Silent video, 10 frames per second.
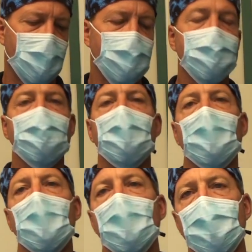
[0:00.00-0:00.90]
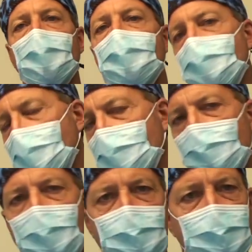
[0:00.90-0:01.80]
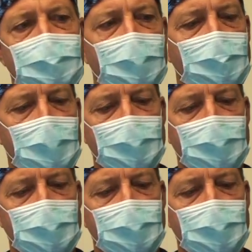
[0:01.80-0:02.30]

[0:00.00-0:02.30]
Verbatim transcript: minutes, 30 seconds versus 10